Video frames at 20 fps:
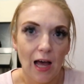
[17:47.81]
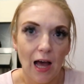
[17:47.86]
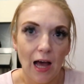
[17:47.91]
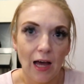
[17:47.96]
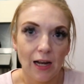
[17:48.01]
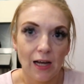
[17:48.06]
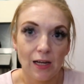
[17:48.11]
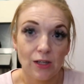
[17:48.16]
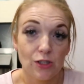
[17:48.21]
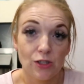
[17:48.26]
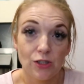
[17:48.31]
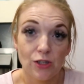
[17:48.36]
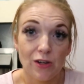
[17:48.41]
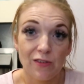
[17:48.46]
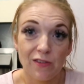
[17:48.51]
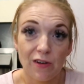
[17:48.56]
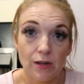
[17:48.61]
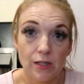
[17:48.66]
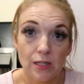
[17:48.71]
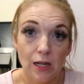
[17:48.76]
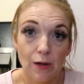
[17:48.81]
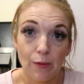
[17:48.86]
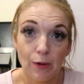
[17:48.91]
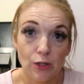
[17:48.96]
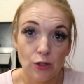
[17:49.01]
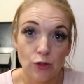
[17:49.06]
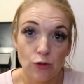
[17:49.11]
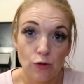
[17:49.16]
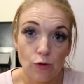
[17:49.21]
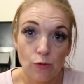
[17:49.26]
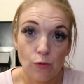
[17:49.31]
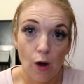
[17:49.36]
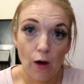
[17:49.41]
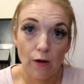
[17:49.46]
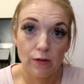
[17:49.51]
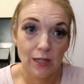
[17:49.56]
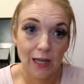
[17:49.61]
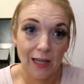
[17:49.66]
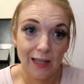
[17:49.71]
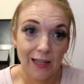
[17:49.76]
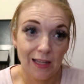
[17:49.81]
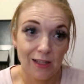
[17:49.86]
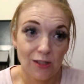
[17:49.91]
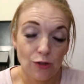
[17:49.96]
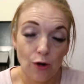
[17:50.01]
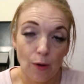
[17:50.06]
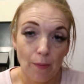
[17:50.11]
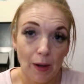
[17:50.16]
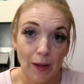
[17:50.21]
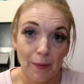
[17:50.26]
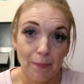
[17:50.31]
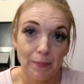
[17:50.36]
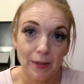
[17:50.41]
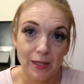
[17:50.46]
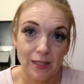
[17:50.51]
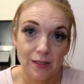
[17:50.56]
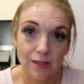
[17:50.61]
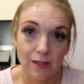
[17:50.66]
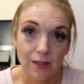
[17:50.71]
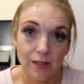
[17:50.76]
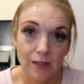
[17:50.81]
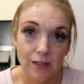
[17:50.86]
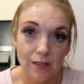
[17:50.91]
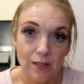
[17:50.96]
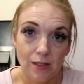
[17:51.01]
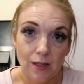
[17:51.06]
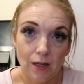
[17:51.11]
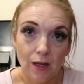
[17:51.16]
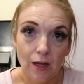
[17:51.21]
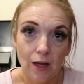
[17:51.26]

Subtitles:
And I just turned around and said, well, do you know what? I was like, that's not my business.